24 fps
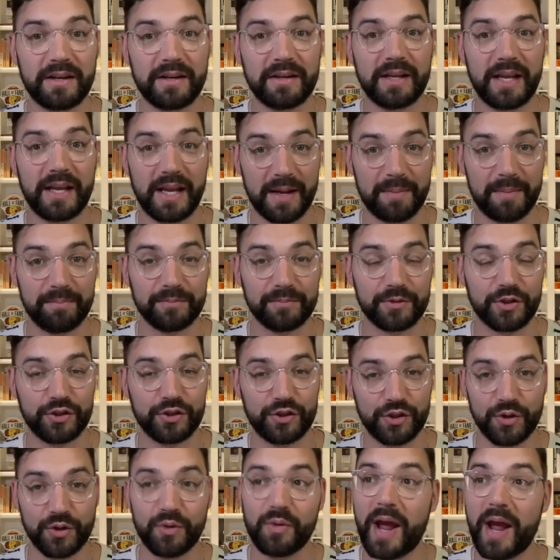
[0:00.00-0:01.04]
him to
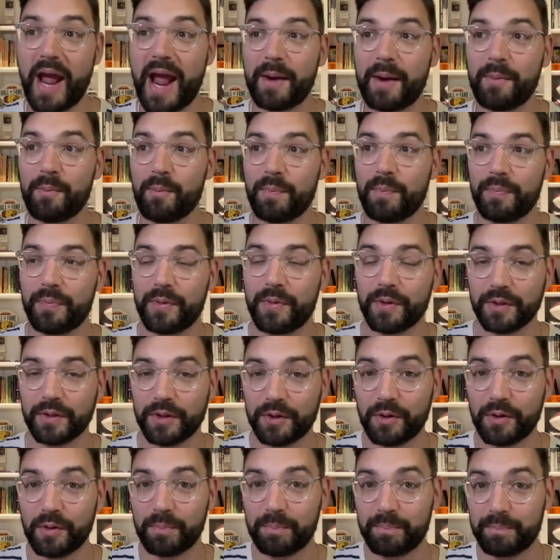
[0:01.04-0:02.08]
do. And the
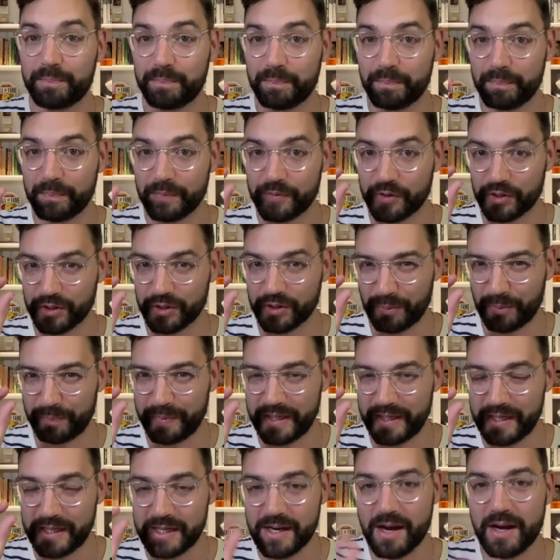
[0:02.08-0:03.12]
little
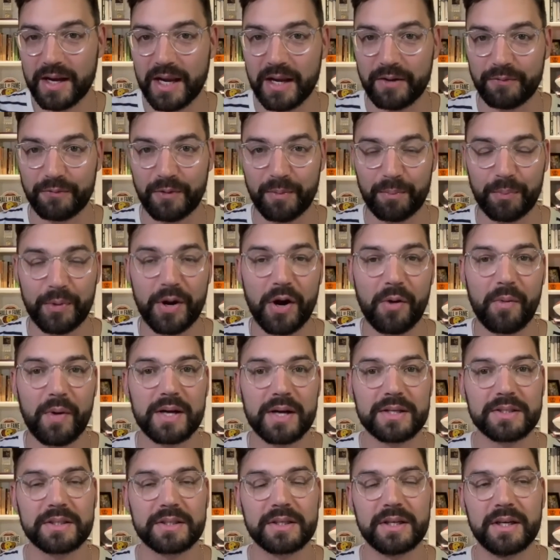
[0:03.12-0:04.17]
bitty nugget from Breer
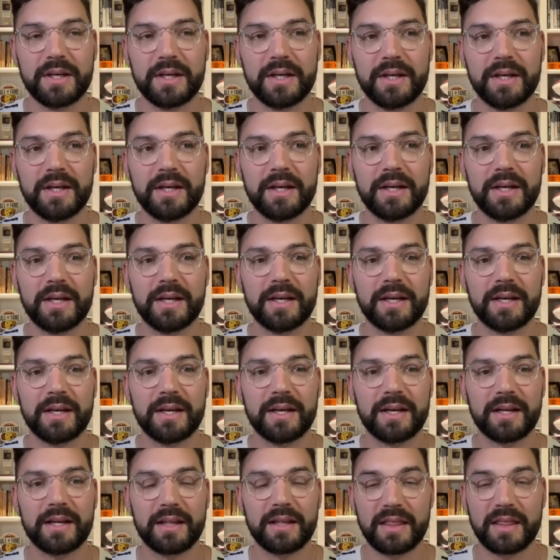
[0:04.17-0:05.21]
was
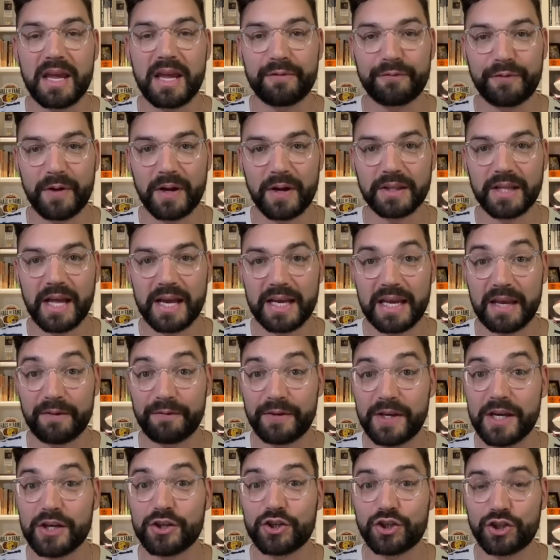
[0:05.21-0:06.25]
they felt like if
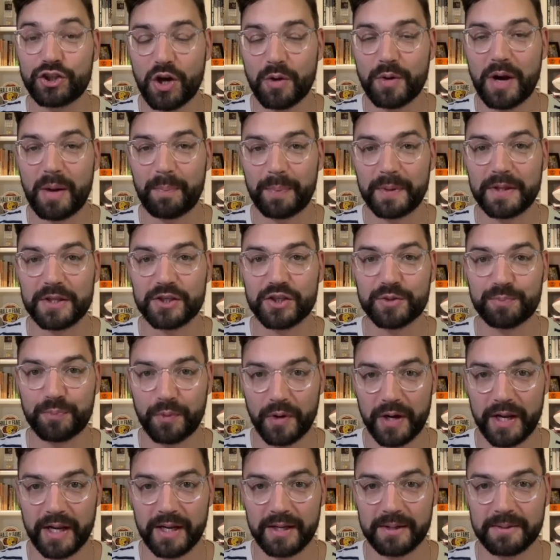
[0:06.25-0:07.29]
he had shown up in the
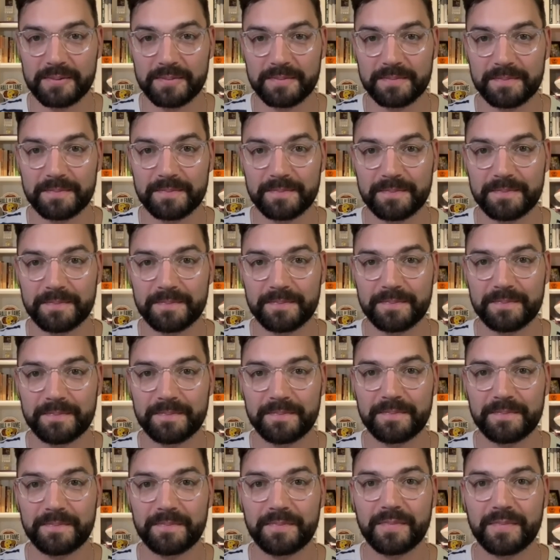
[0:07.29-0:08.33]
spring,
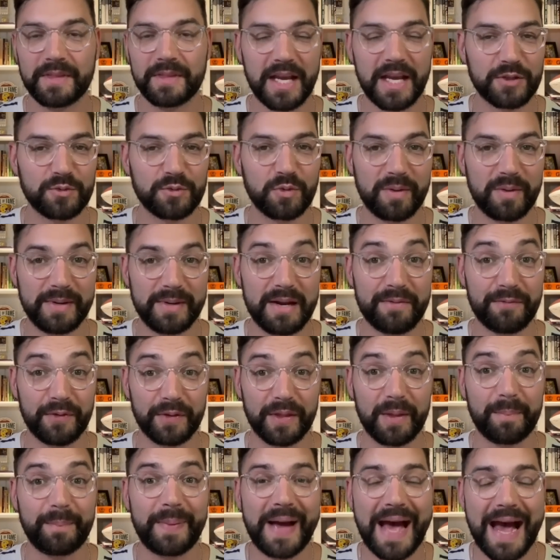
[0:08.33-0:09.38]
things would have been different.
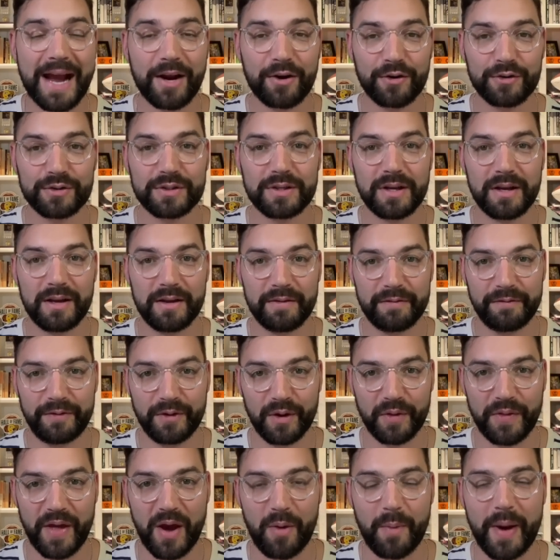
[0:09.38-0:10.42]
The Packers feel
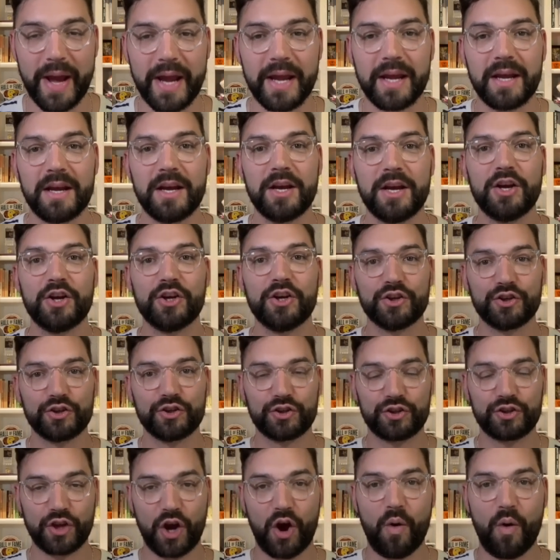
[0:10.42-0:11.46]
that way.
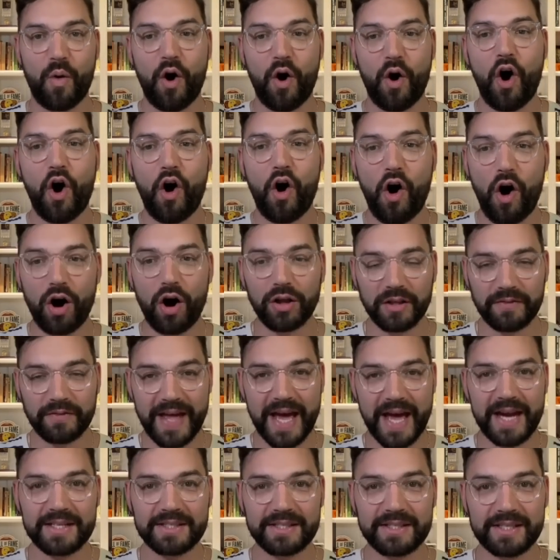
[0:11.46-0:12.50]
So all of
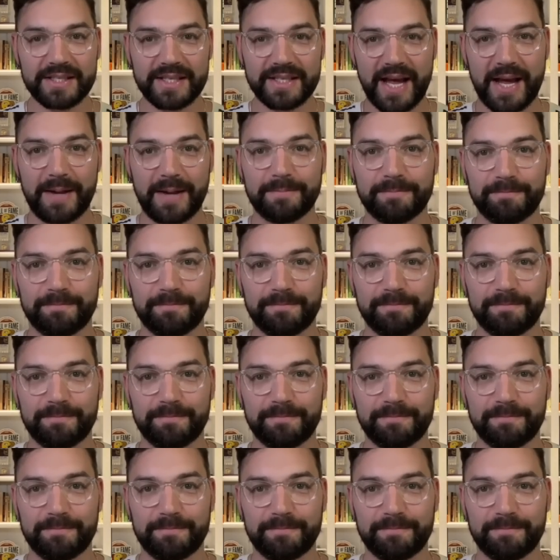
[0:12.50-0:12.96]
that is to say,